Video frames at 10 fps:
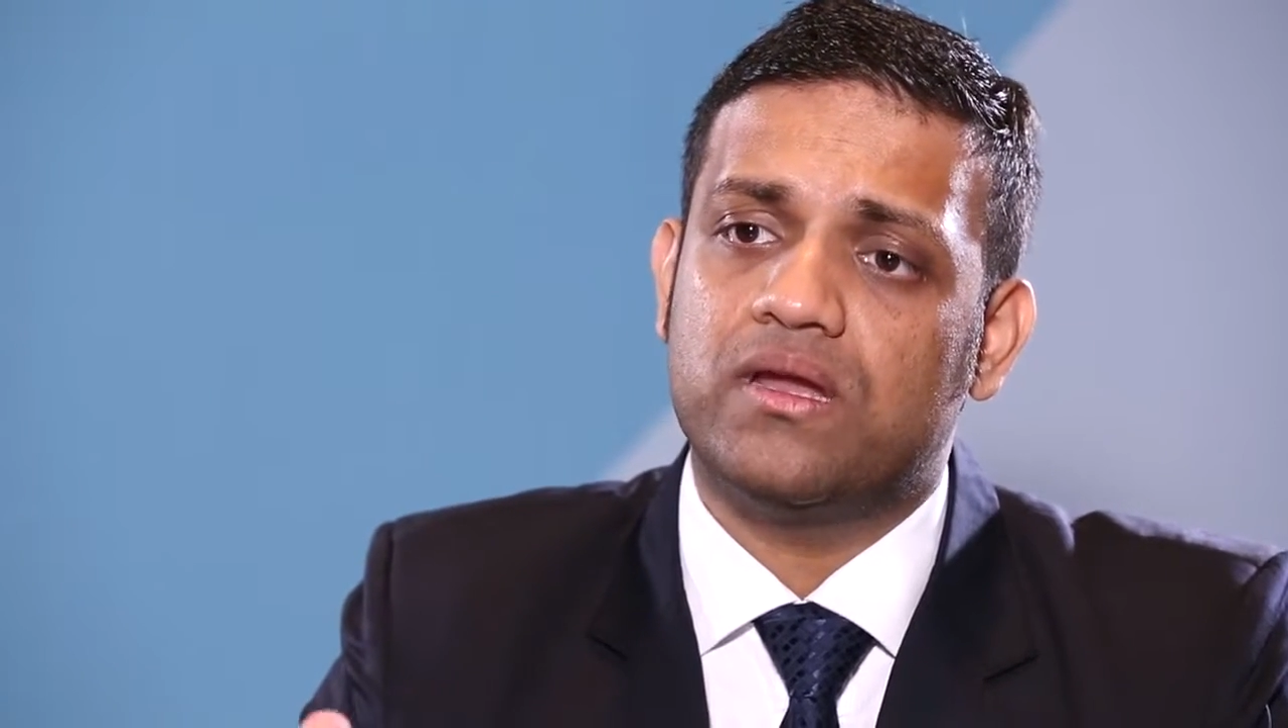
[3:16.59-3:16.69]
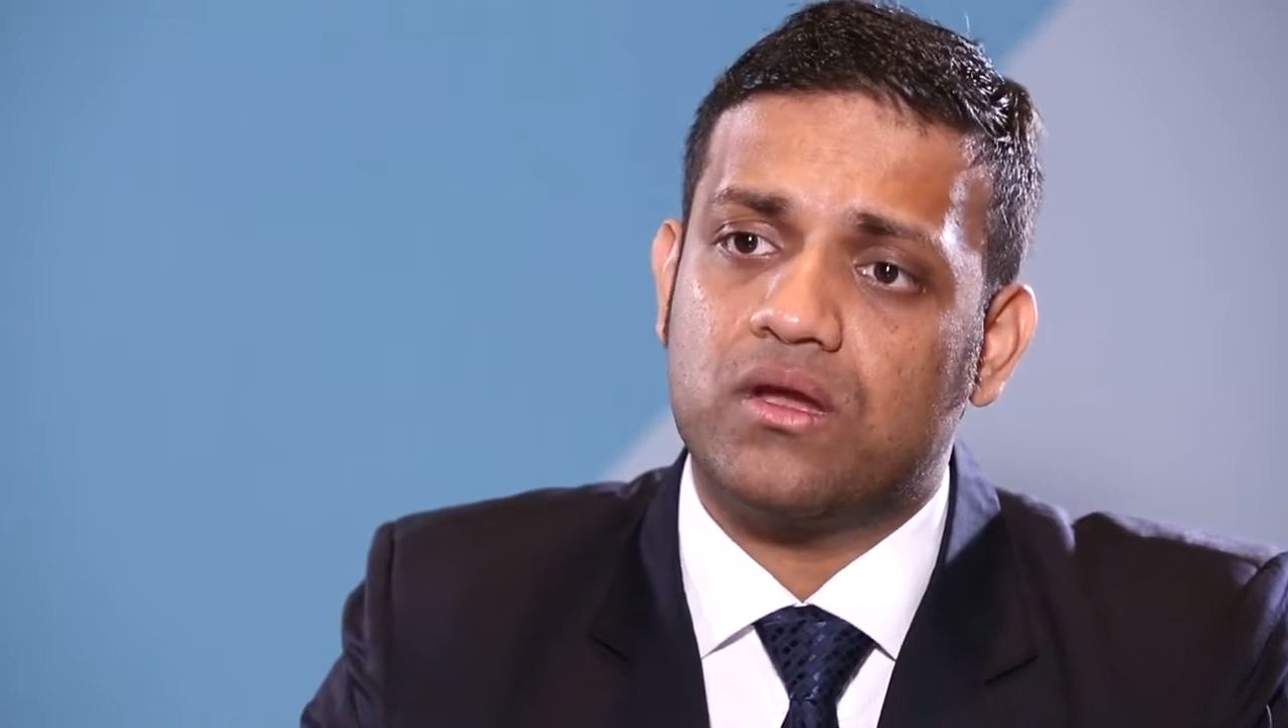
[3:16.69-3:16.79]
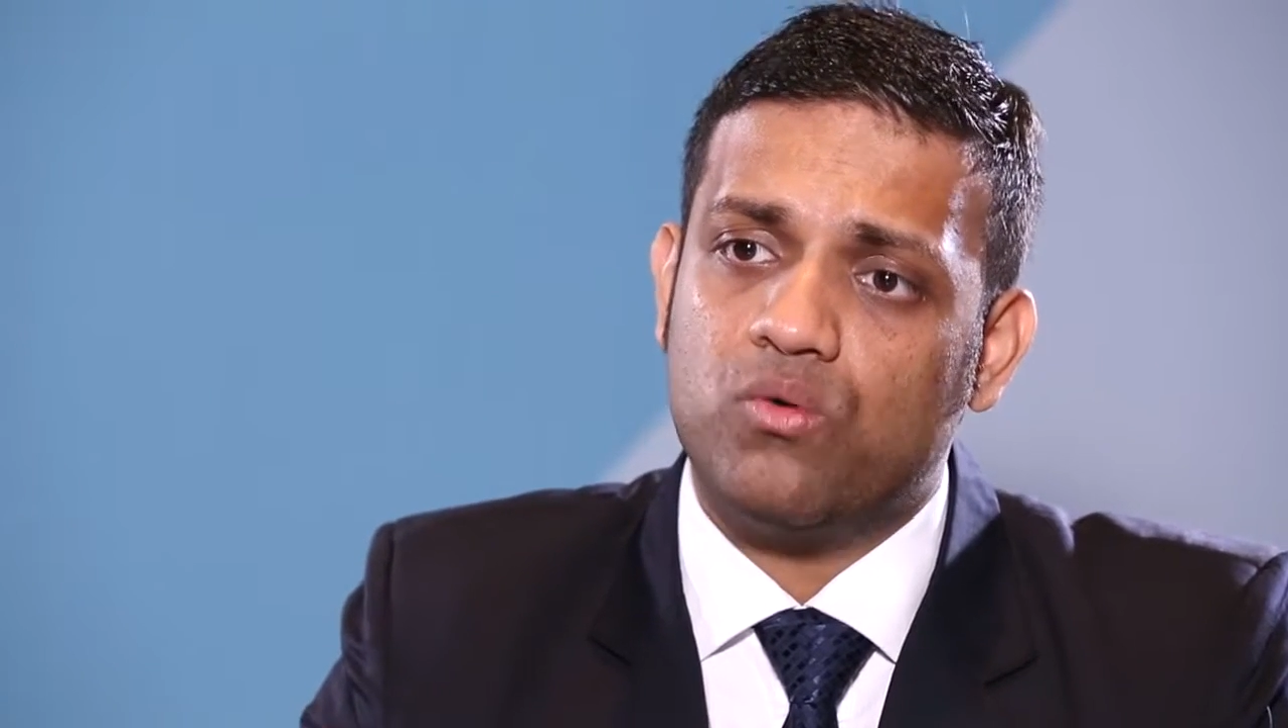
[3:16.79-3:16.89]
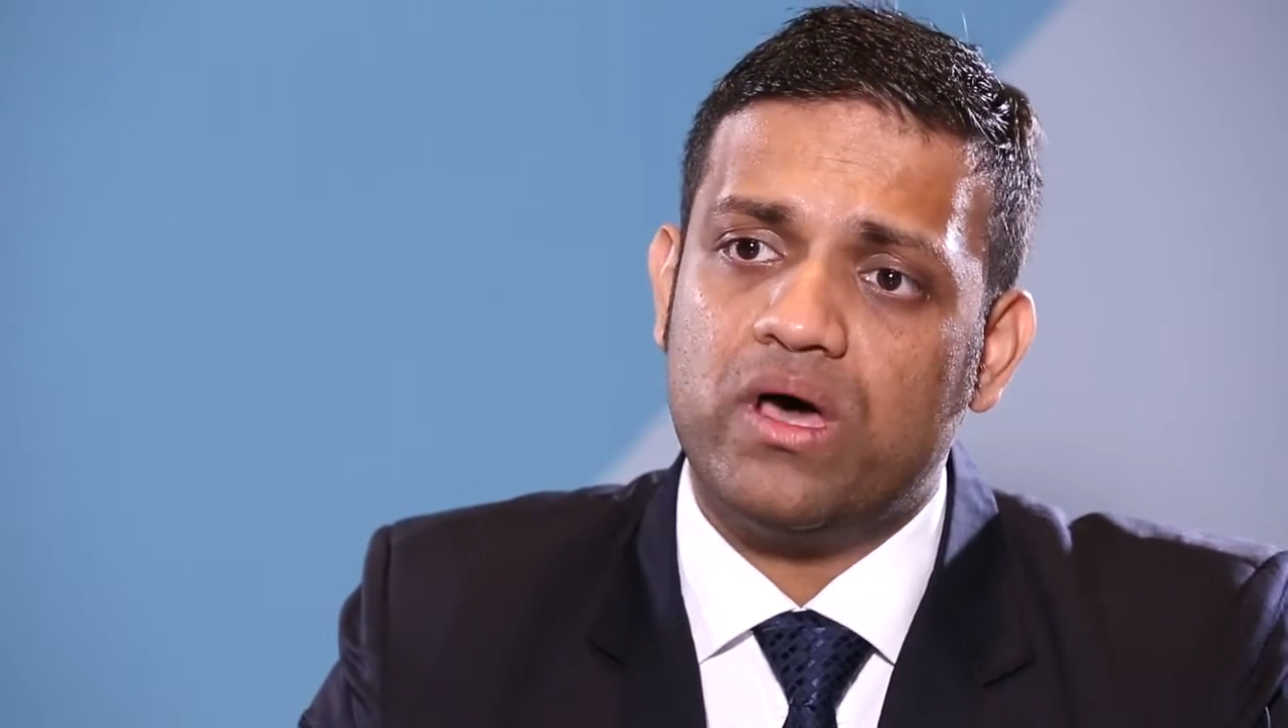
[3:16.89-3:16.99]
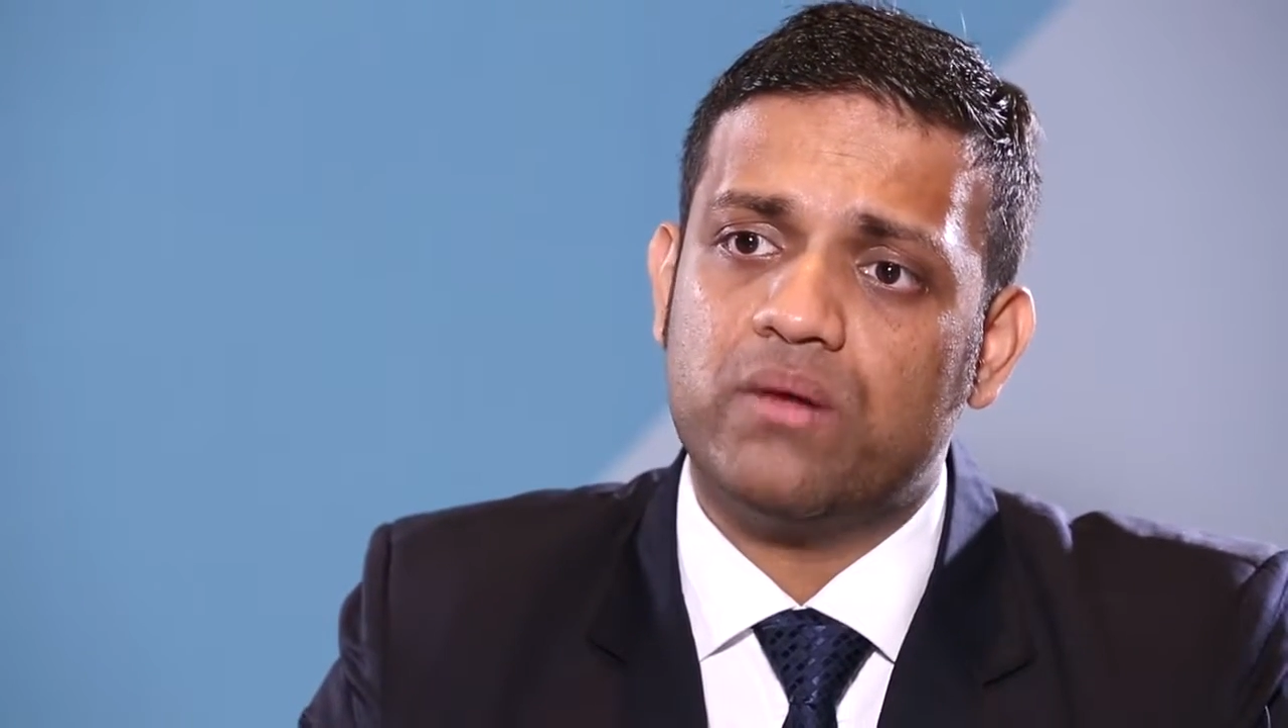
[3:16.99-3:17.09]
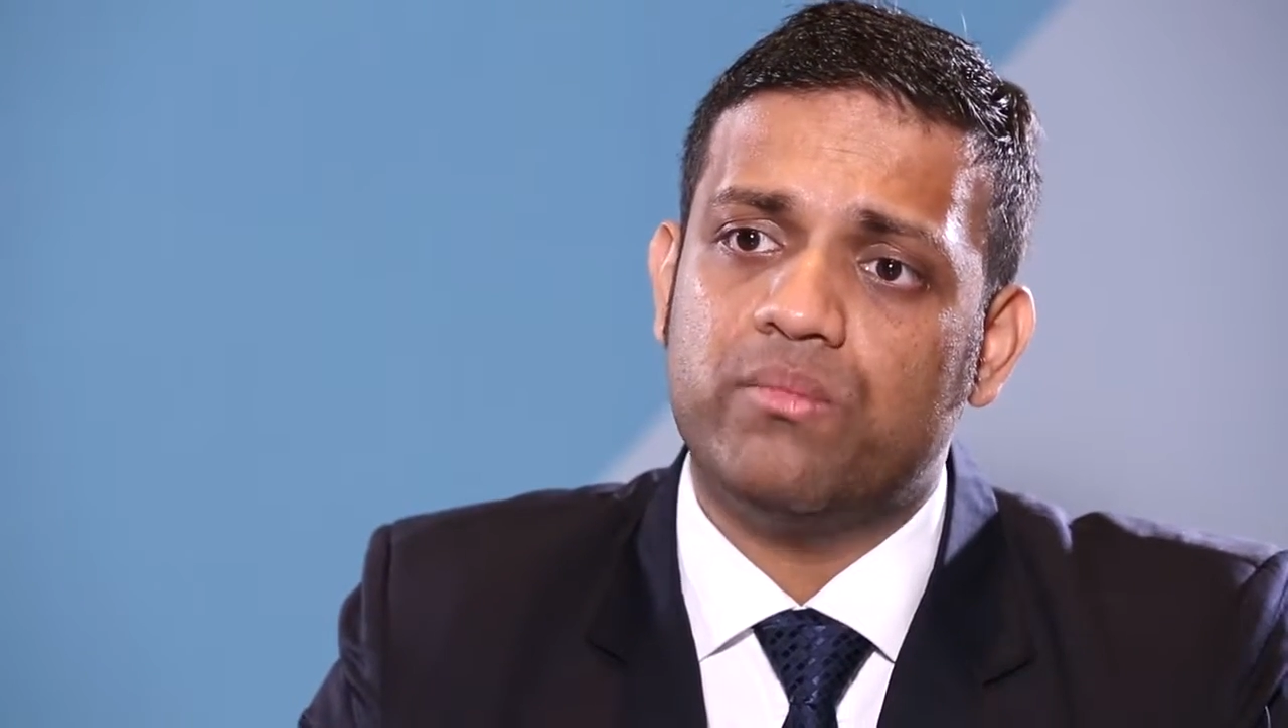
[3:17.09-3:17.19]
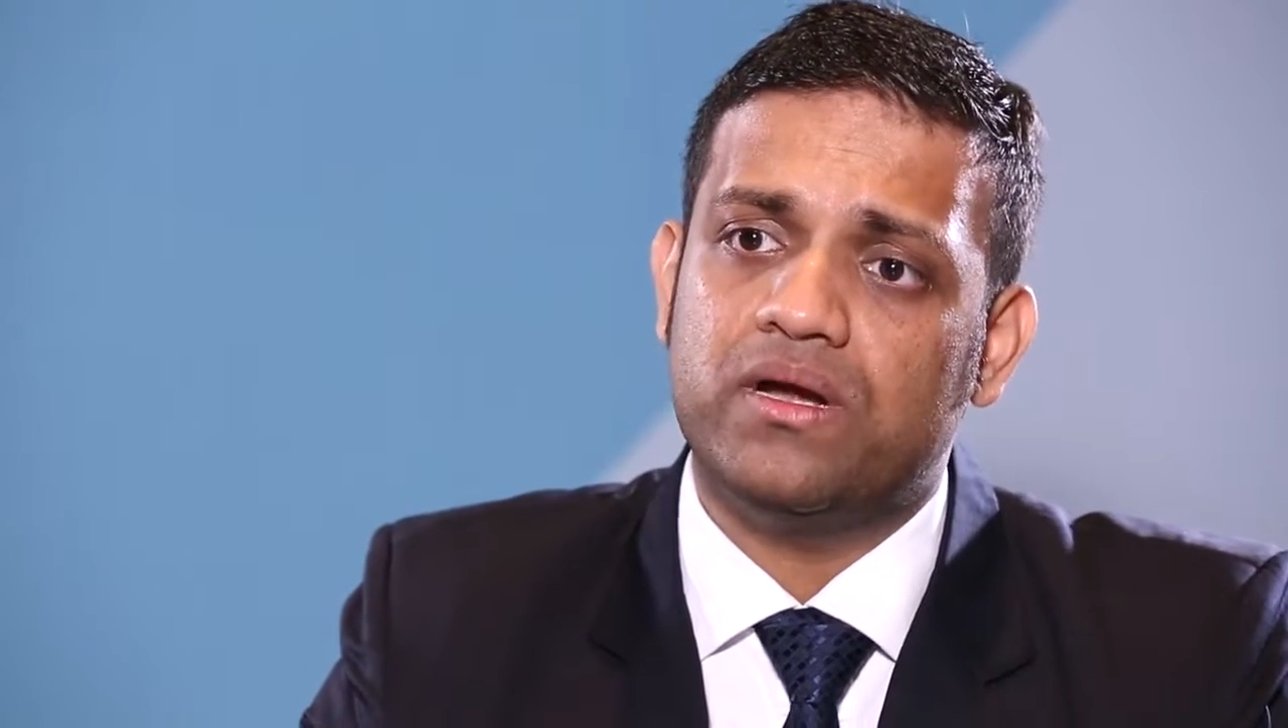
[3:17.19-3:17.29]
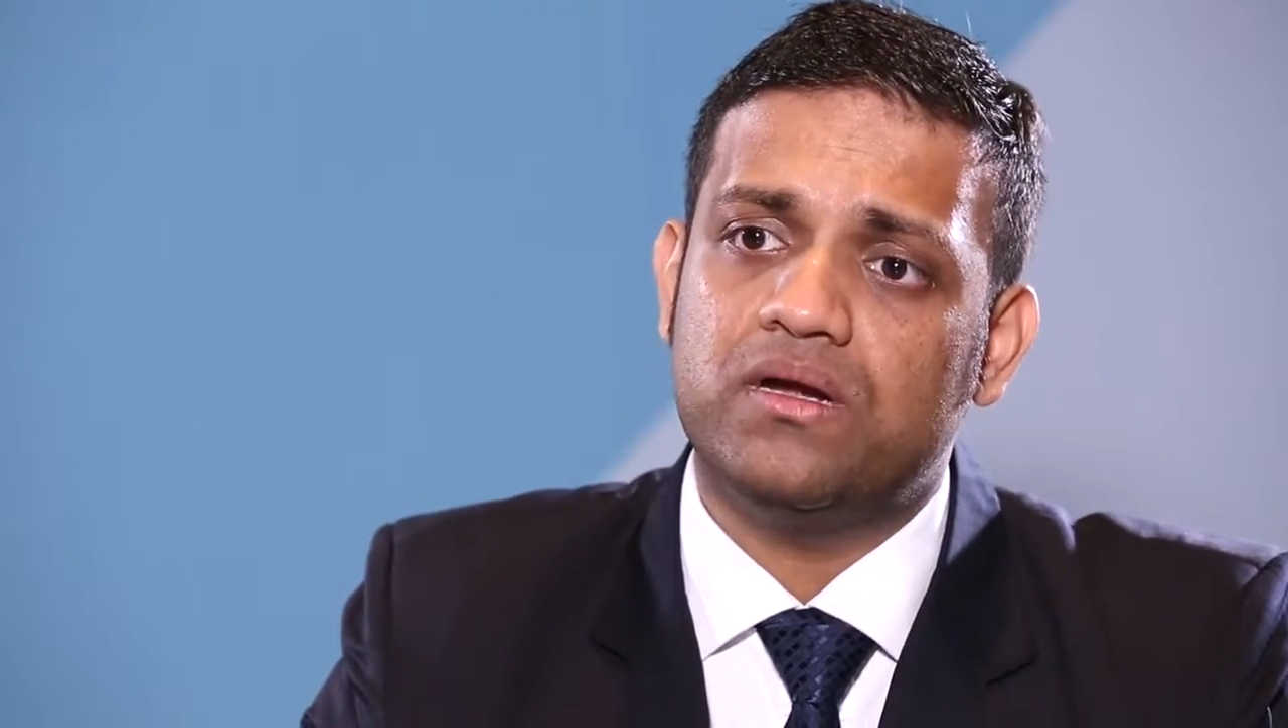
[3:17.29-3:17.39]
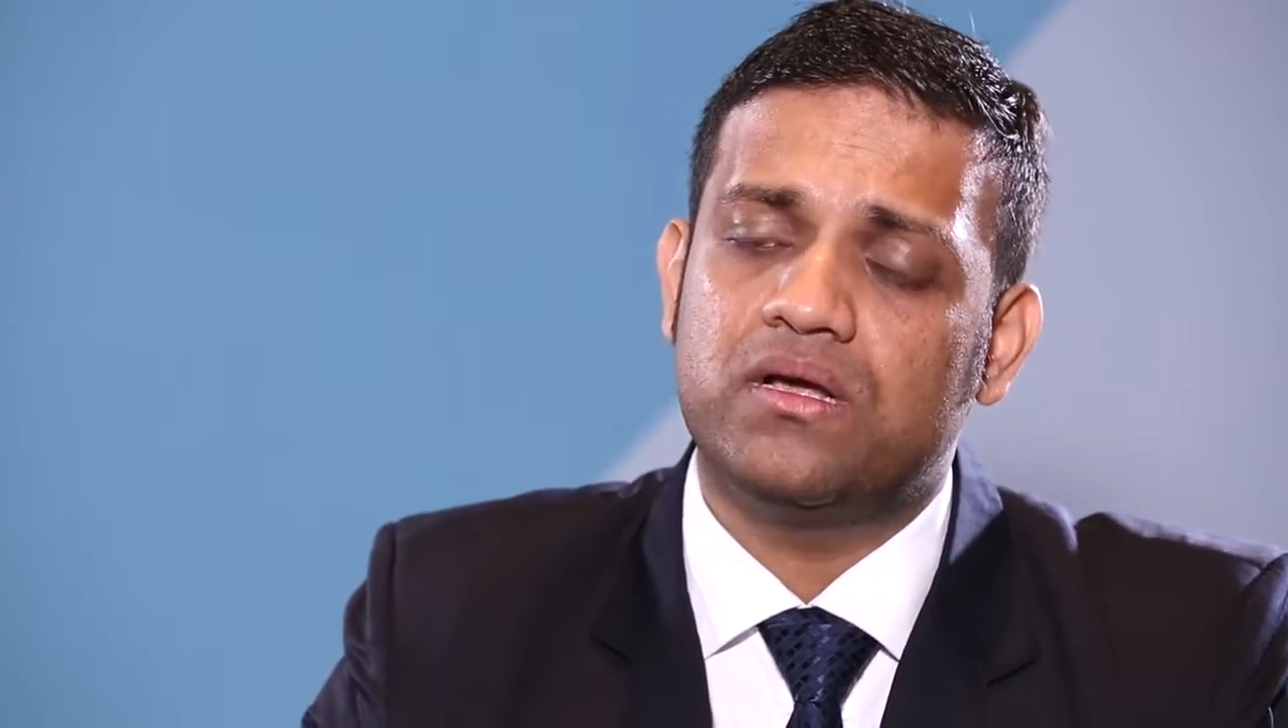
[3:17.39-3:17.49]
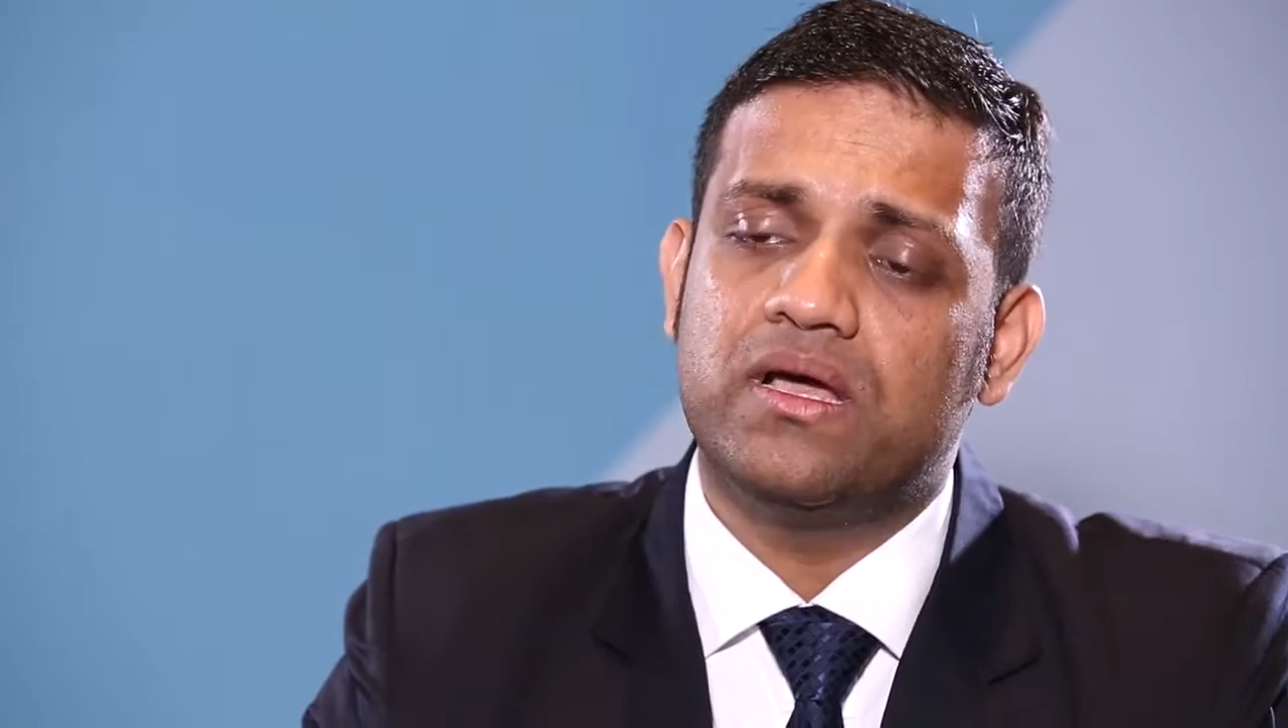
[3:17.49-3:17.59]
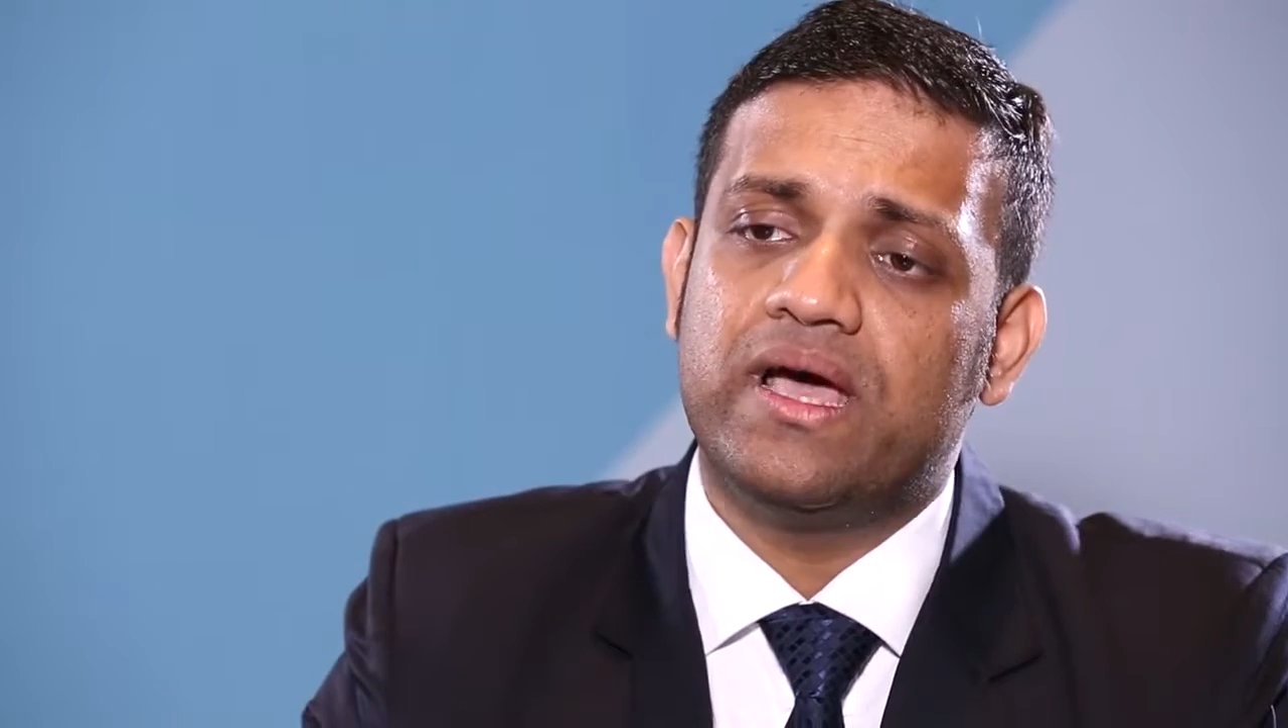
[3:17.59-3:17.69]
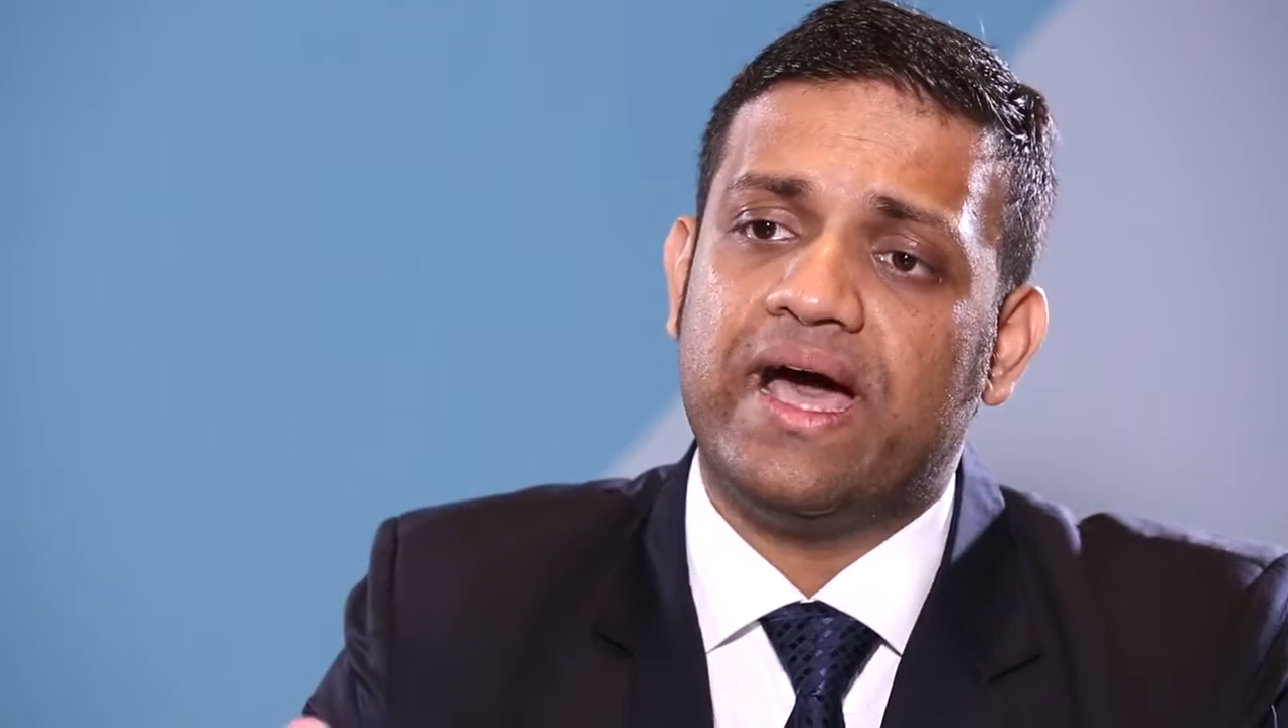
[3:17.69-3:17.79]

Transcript: requirement